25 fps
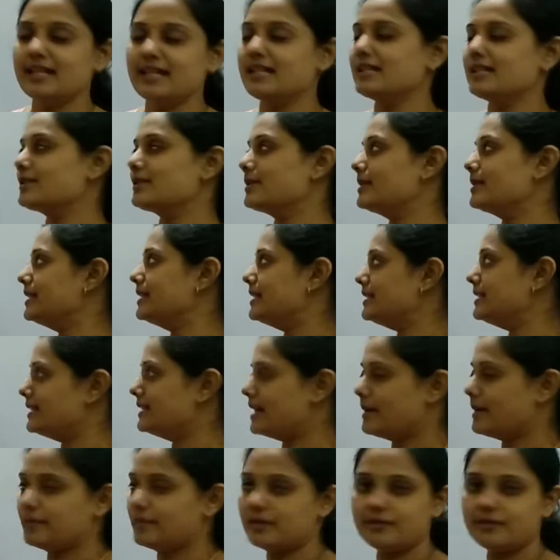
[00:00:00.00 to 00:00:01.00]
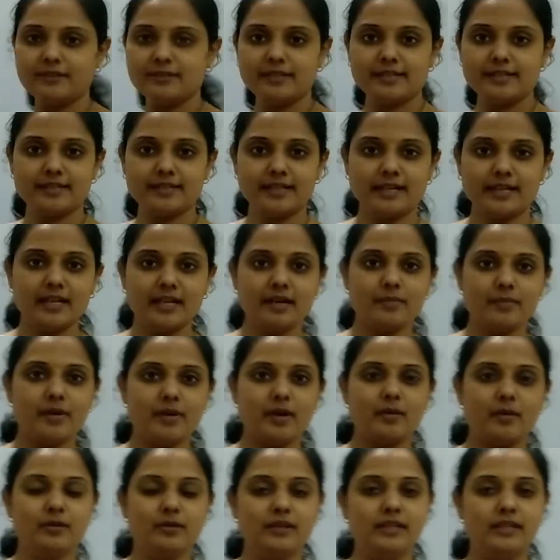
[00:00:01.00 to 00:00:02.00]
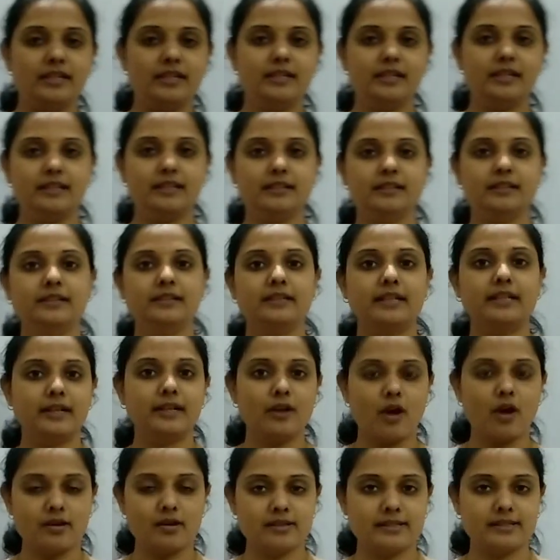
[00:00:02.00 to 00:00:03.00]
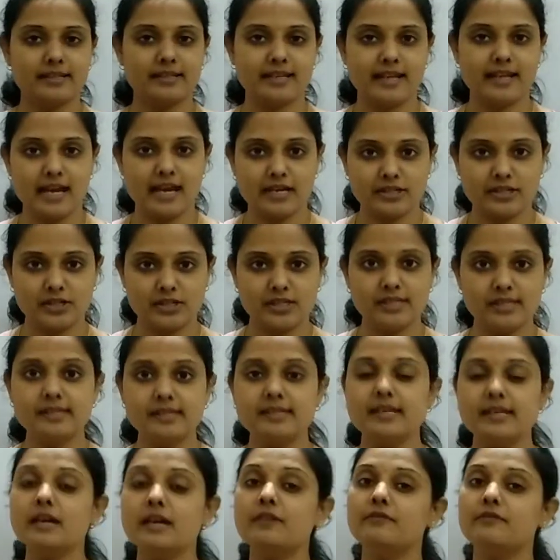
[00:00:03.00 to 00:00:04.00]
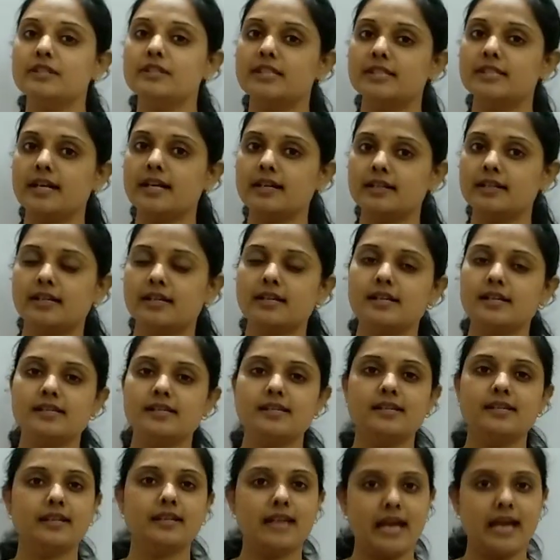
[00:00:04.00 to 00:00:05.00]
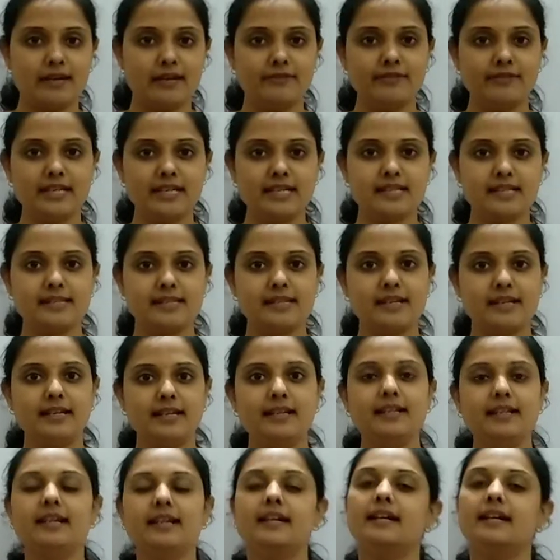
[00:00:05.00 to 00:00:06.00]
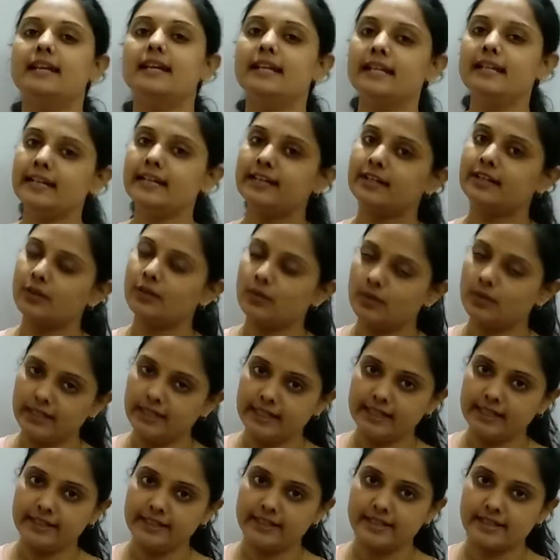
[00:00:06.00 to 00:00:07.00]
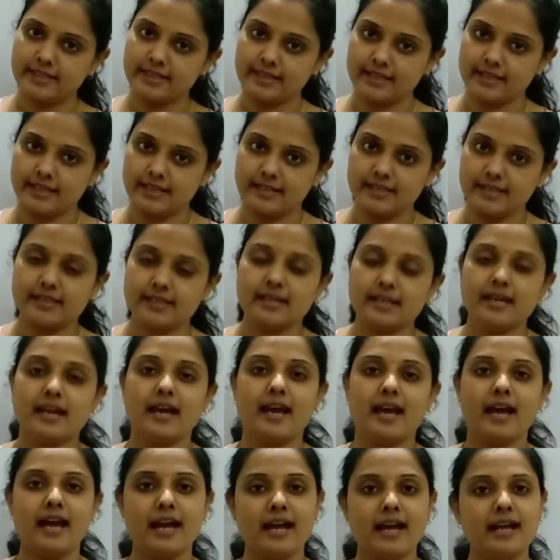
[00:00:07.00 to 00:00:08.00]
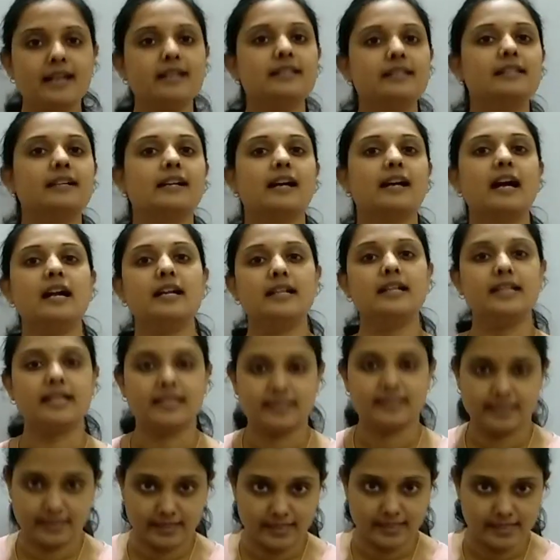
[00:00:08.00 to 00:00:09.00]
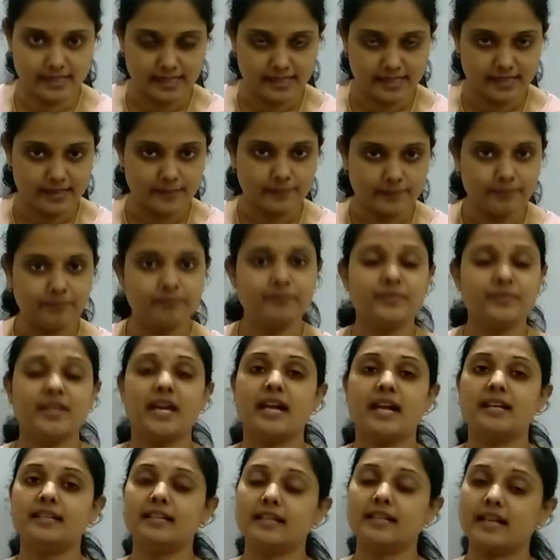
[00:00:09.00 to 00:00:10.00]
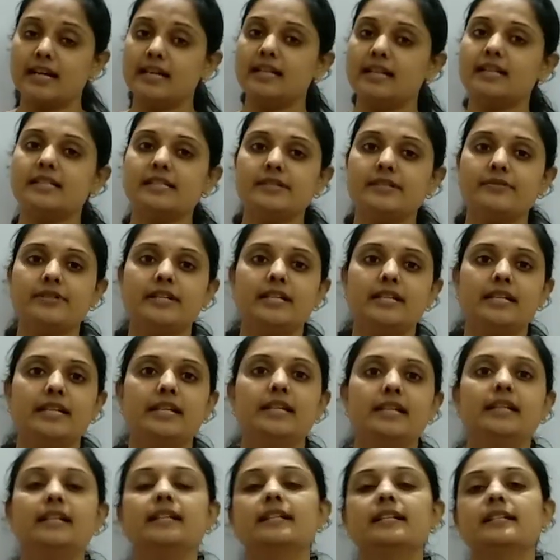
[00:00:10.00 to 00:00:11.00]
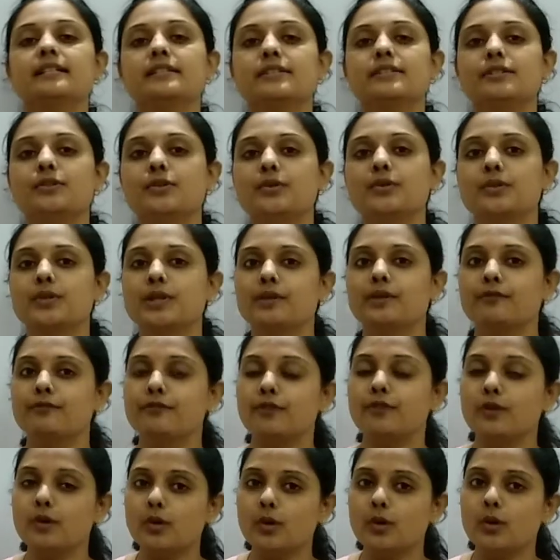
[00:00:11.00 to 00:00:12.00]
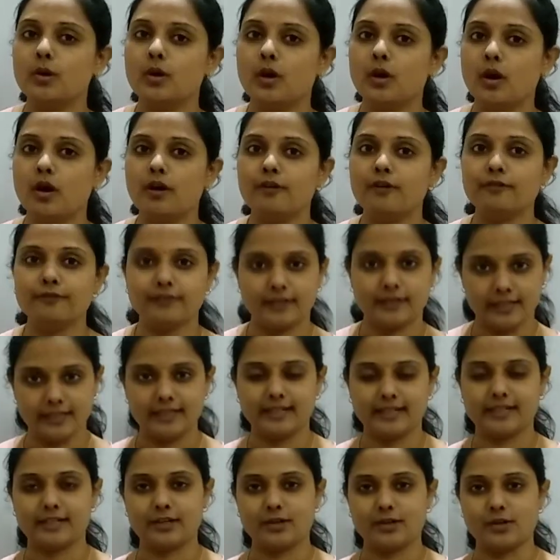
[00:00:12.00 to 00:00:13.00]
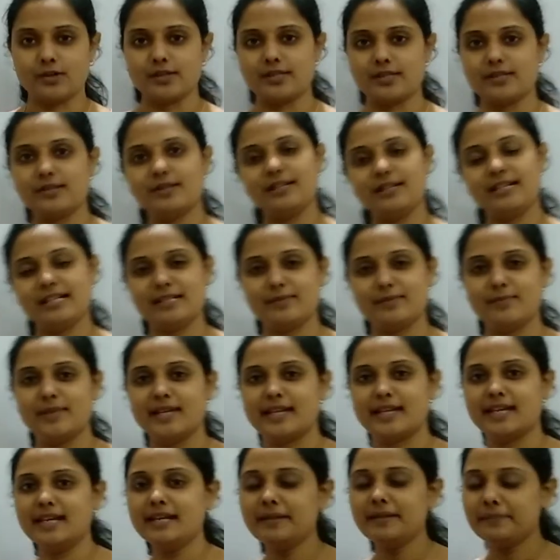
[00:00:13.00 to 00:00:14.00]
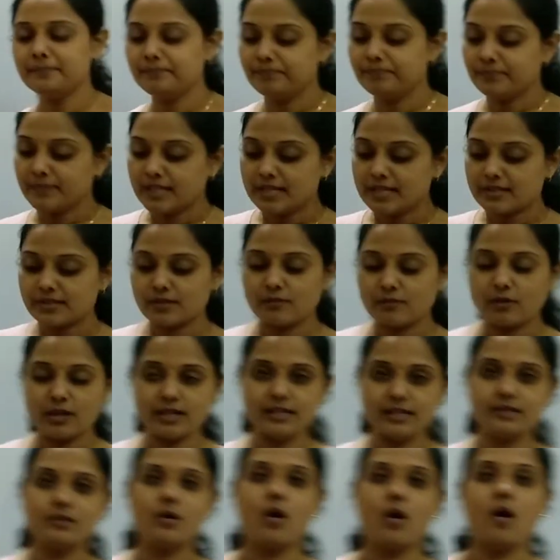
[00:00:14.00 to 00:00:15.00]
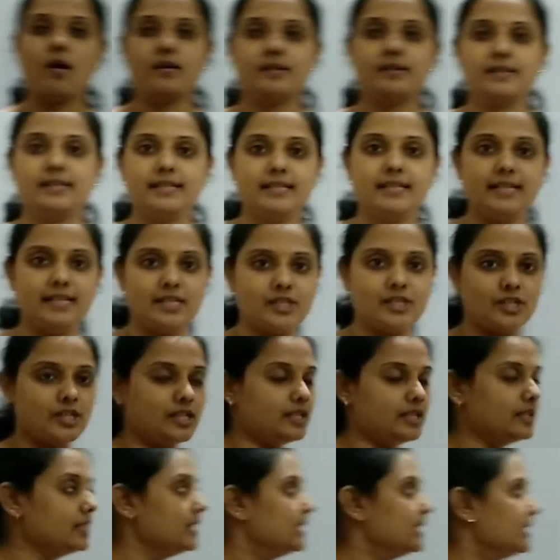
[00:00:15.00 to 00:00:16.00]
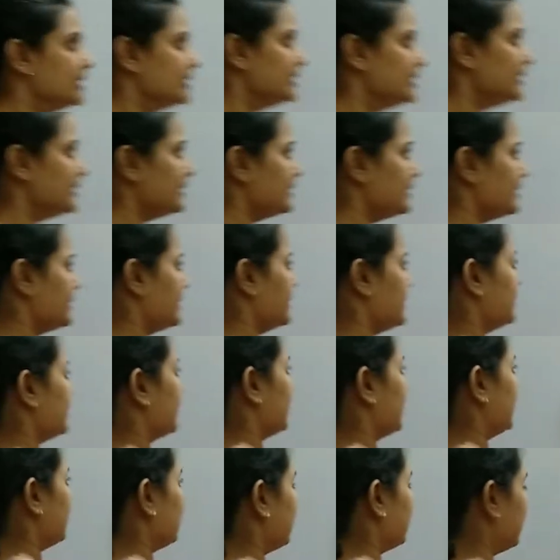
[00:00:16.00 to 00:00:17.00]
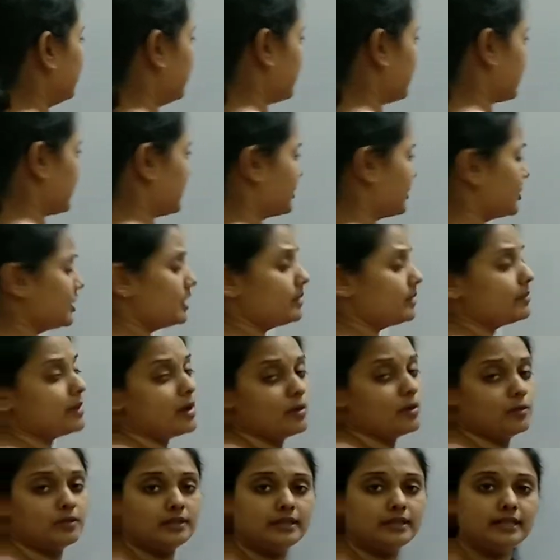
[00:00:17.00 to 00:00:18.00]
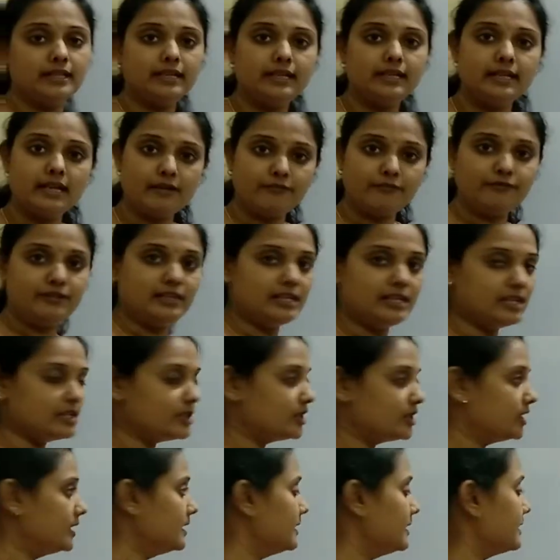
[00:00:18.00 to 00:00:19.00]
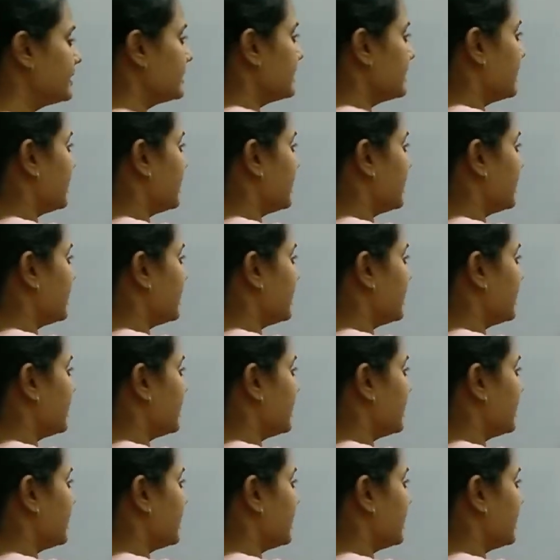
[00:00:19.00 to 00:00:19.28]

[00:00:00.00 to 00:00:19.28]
So in this chapter we'll study about the redox reactions which occurs in galvanic cell, electrolytic cells and the conductance. And the conductivity, it is due to the flow of electrons. So let's begin. So what is oxidation? Just a general discussion about the definitions.